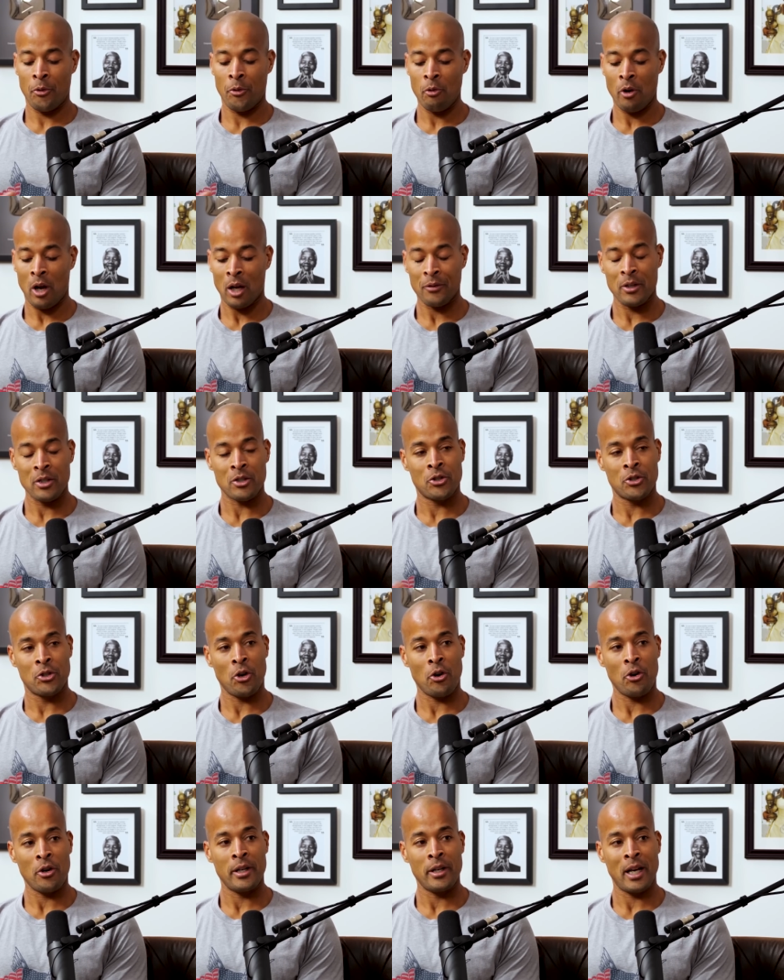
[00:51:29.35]
Throughout this
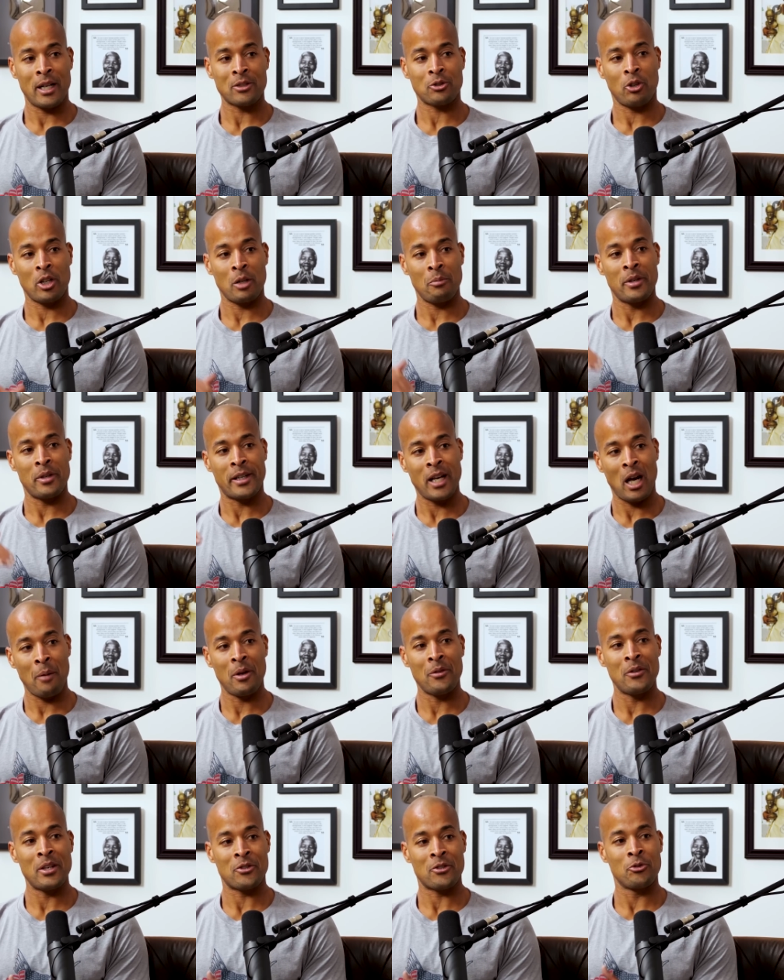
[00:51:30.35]
journey, I started
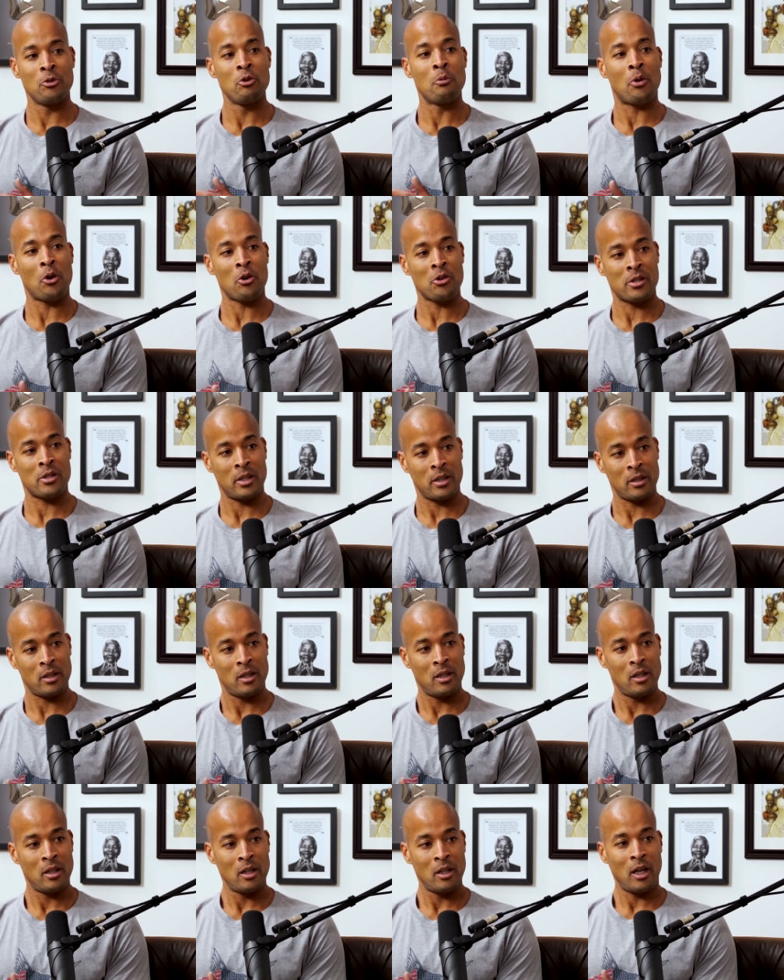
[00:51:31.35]
becoming this new person.
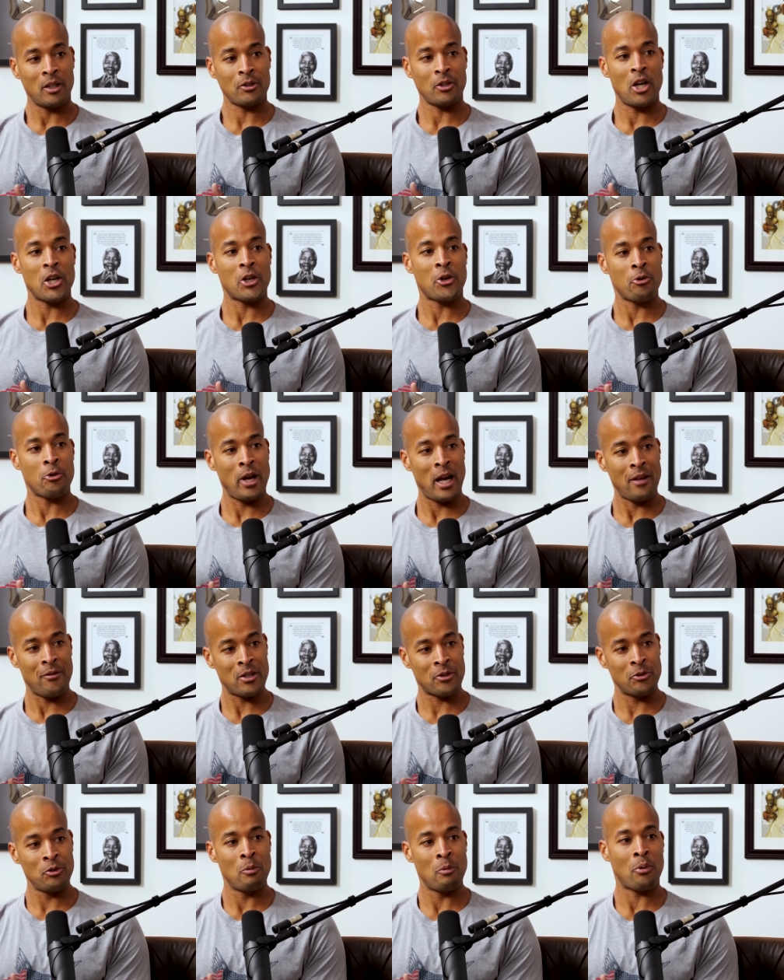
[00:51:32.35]
Mm. I started
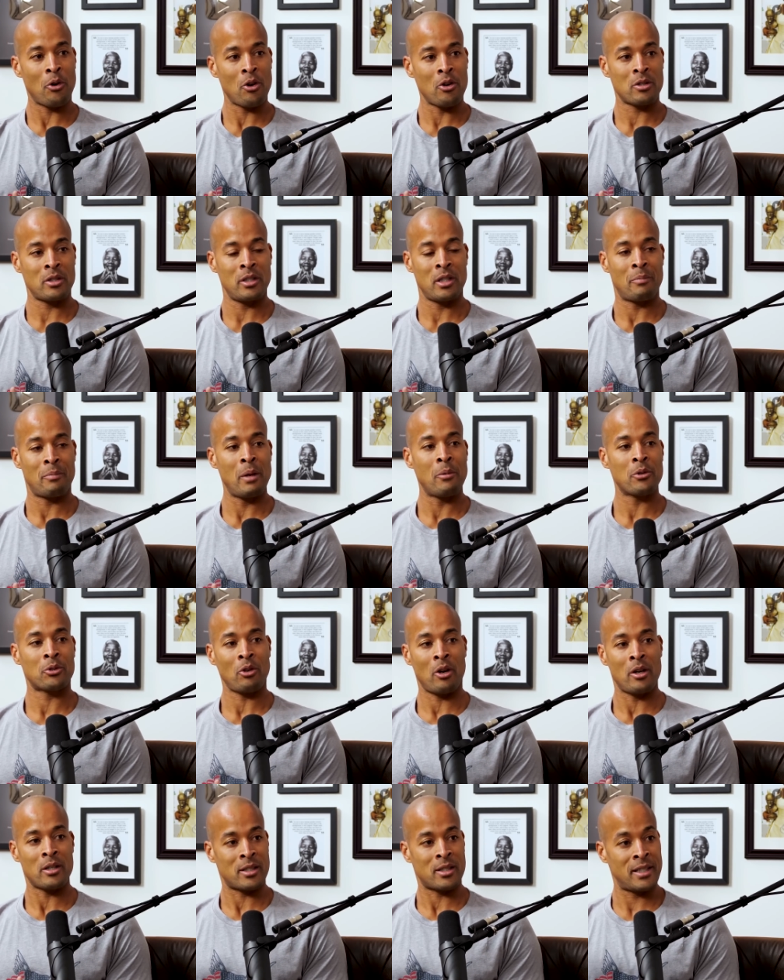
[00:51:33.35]
creating this new person. People
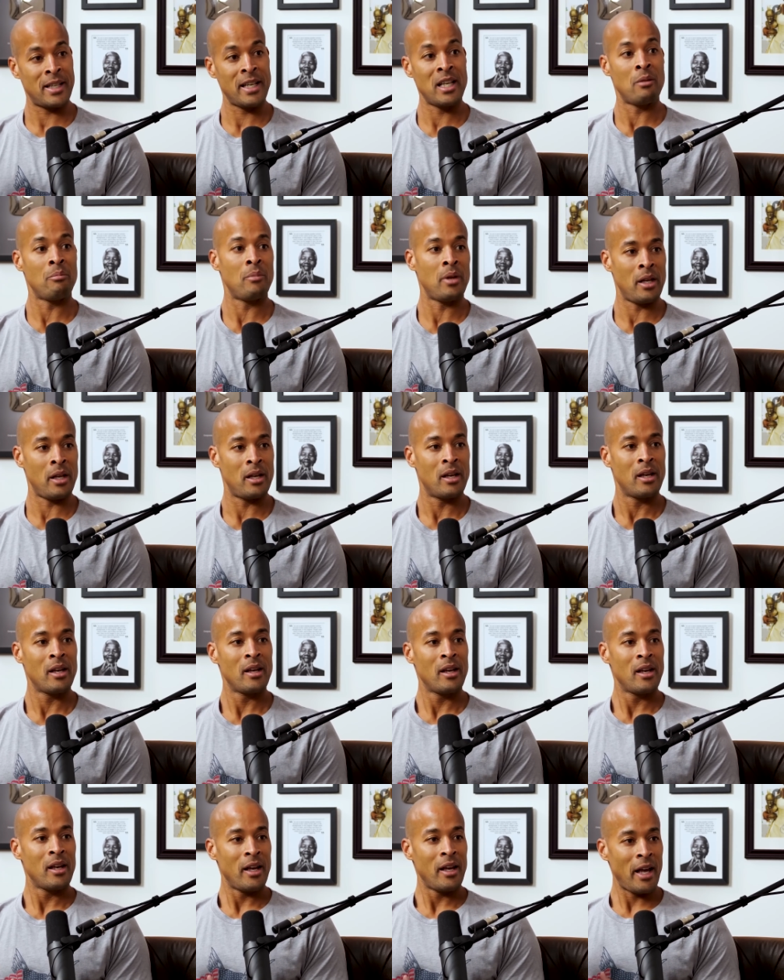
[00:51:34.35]
started seeing me
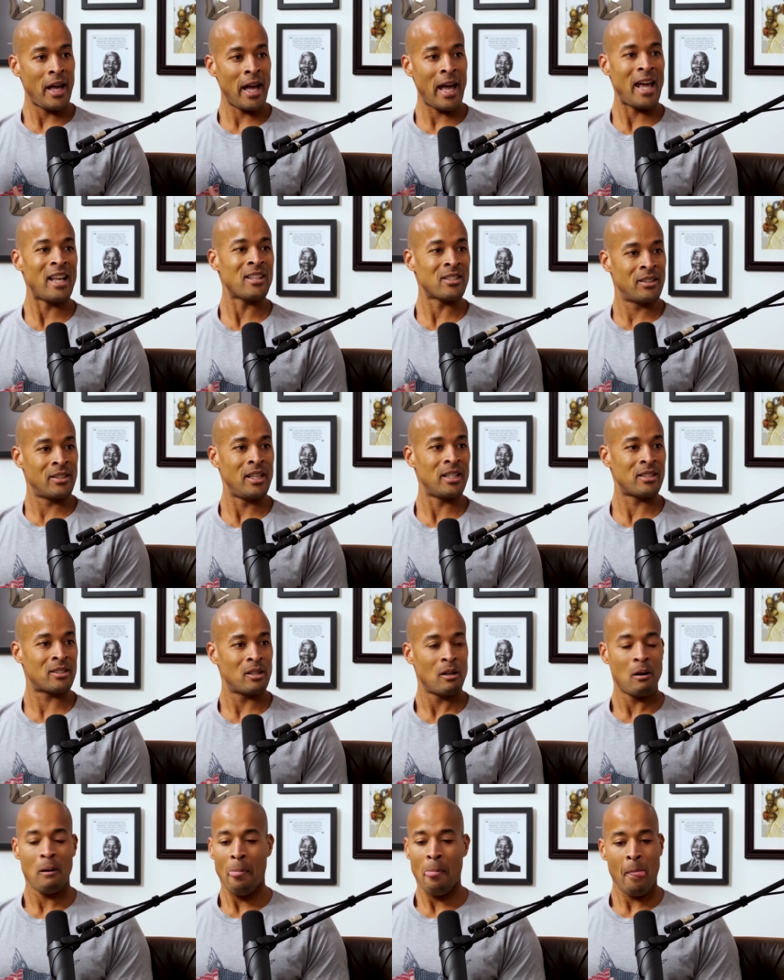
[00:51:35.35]
as
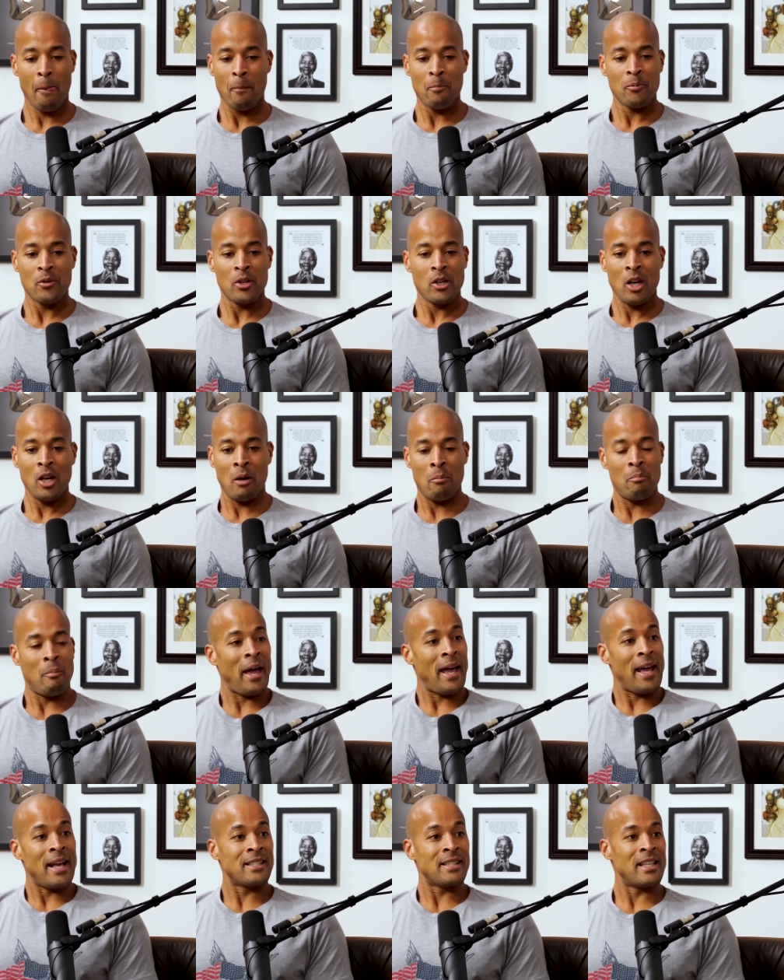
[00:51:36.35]
this
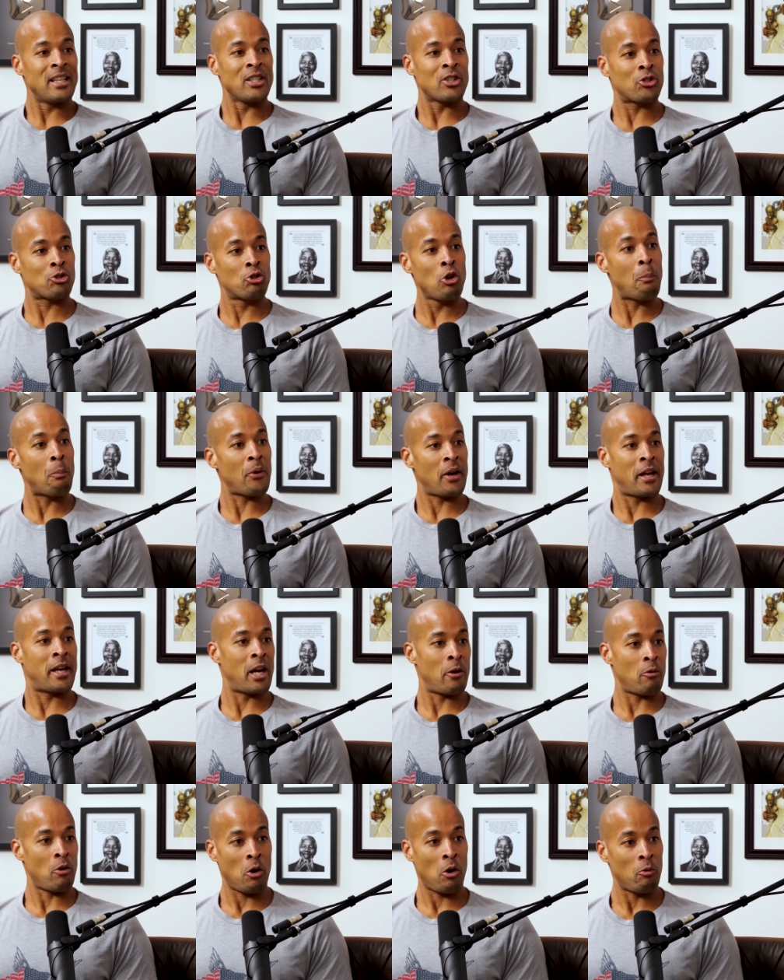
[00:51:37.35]
amazing
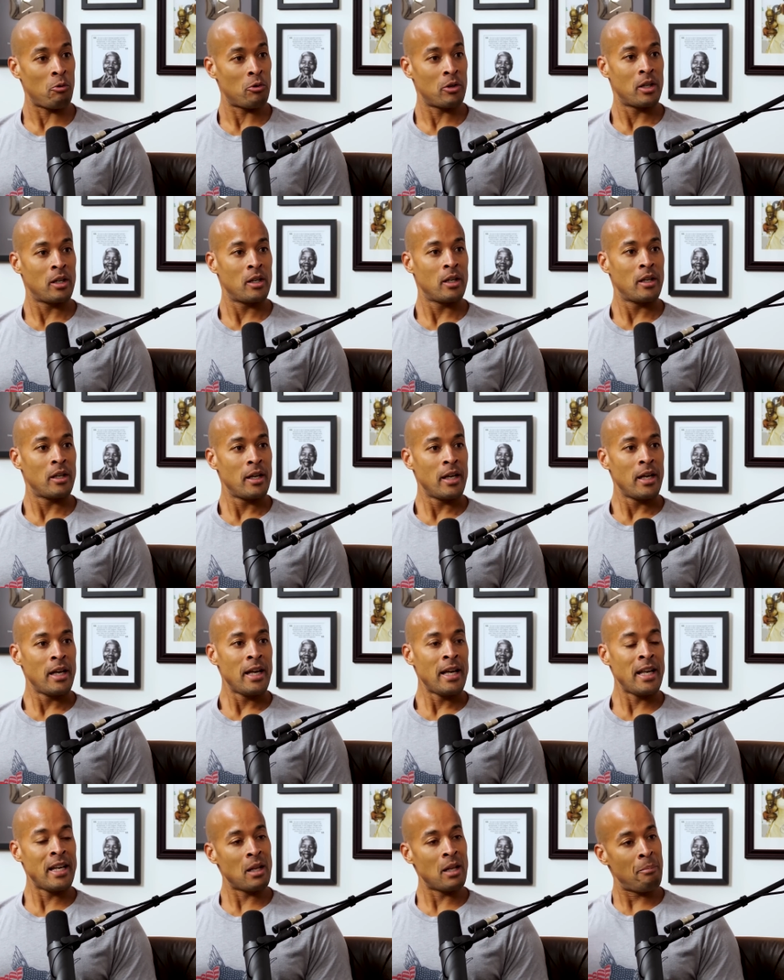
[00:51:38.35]
superhero.
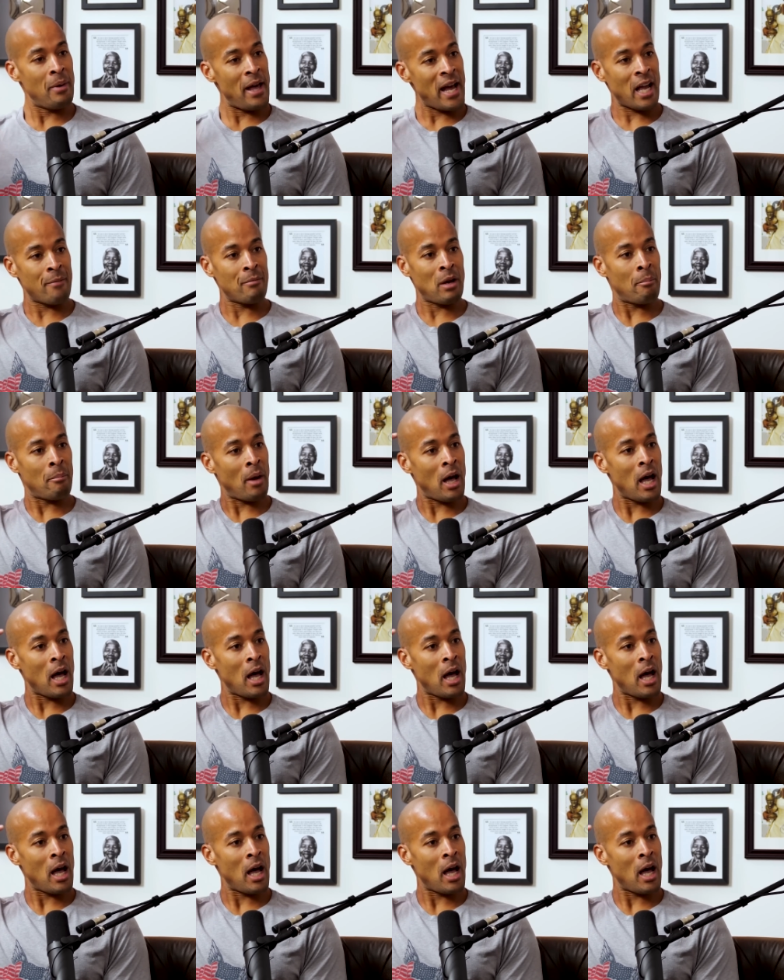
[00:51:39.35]
In the back of my